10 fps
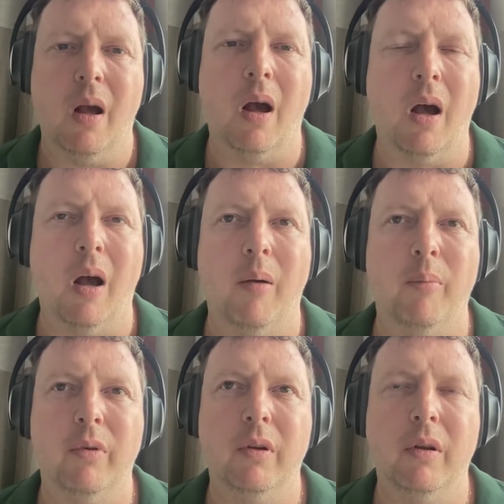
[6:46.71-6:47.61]

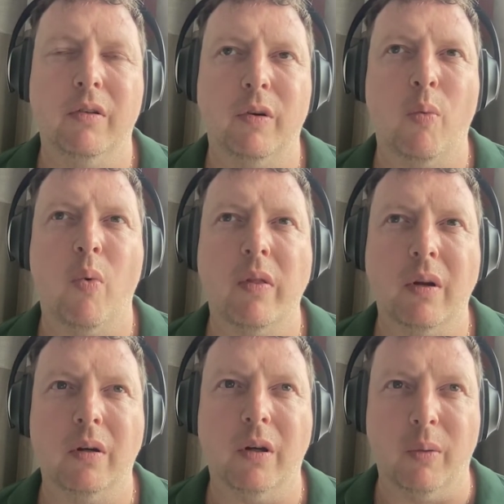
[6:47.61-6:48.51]
Um, so what
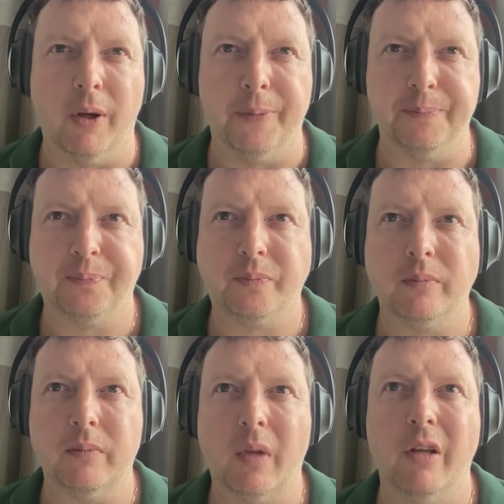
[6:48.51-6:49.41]
they're doing
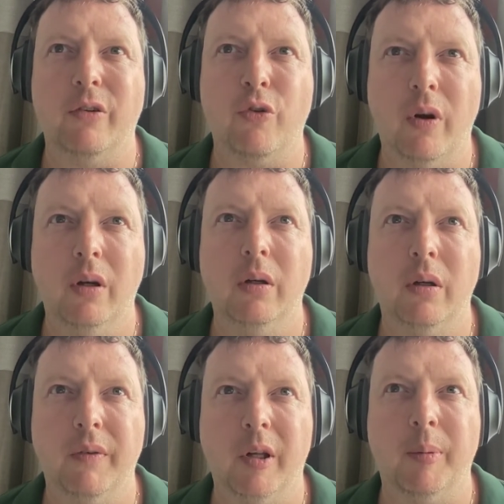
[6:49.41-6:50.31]
is they're trying to
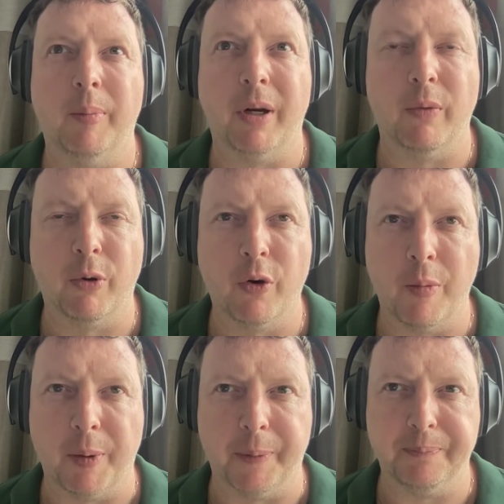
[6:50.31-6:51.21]
develop a better
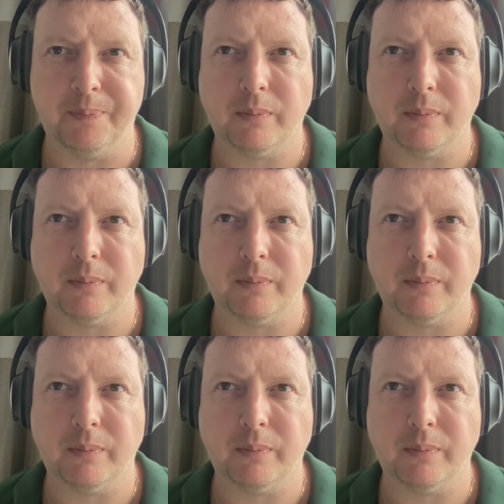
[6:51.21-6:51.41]
gripper,